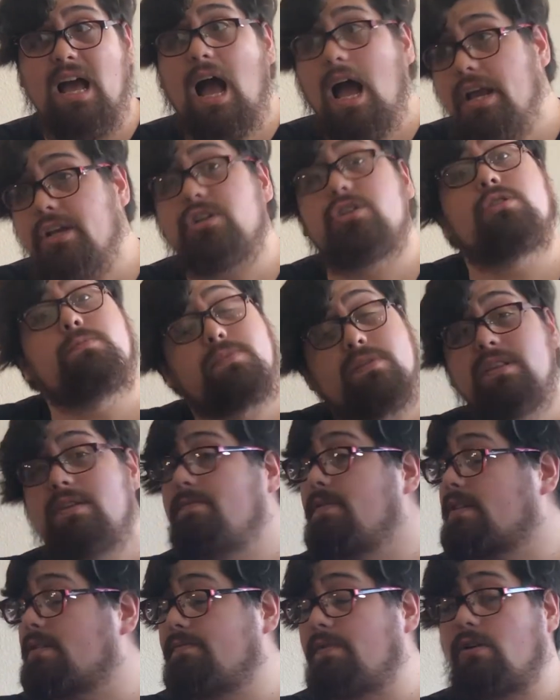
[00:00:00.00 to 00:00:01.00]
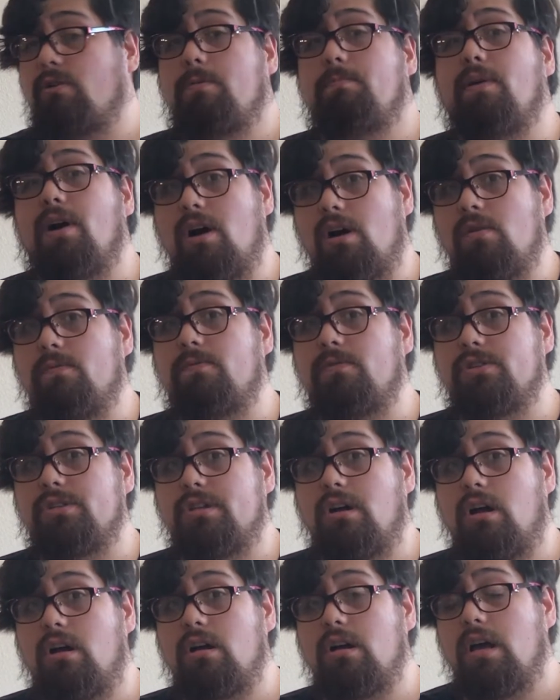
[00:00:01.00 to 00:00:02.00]
I do believe it's a very powerful
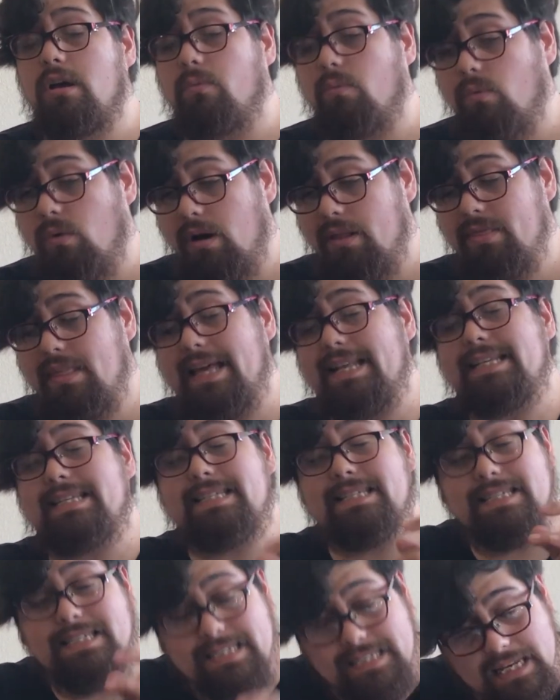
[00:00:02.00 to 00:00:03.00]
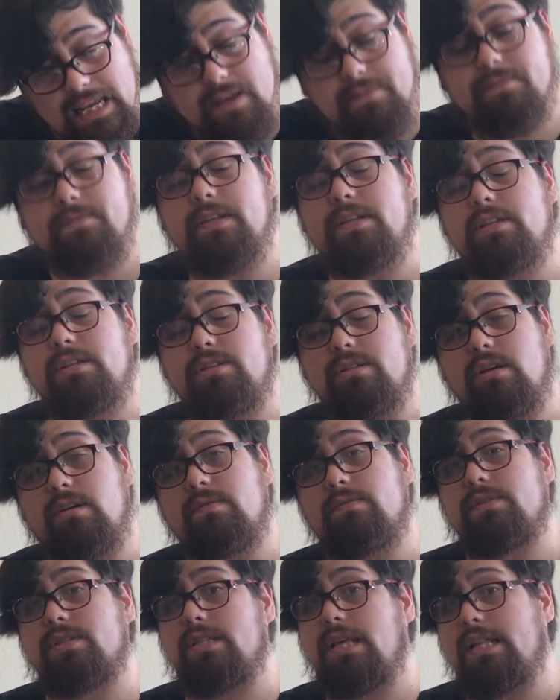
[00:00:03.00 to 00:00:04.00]
song and one that definitely
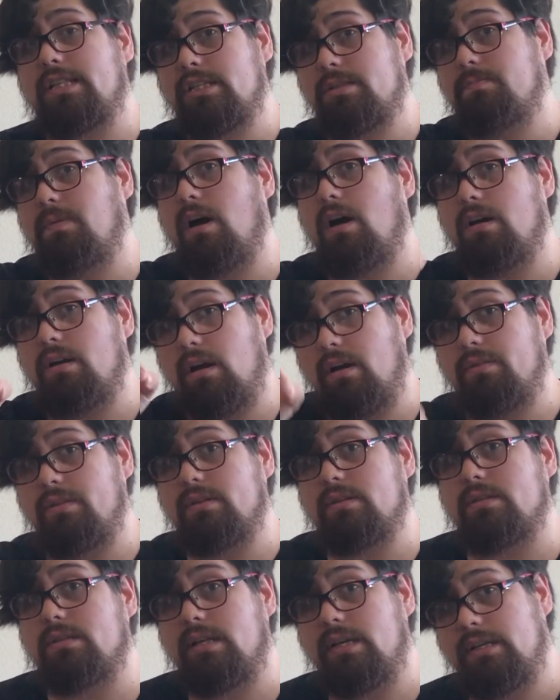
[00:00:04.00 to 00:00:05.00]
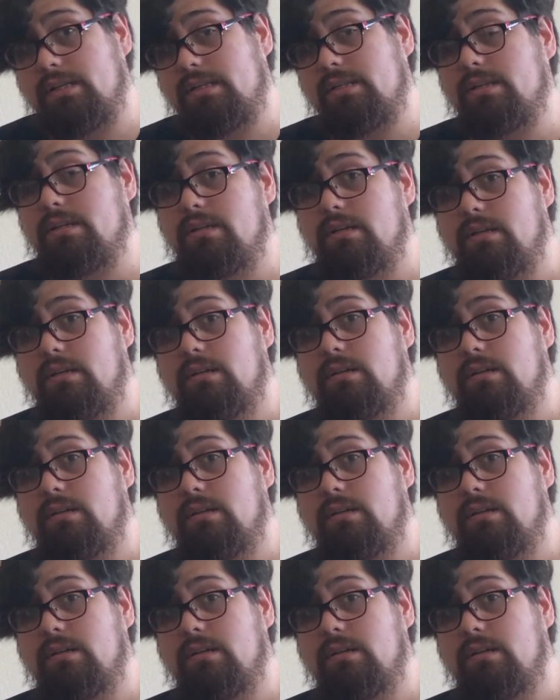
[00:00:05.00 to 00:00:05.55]
deserves that spot on this list.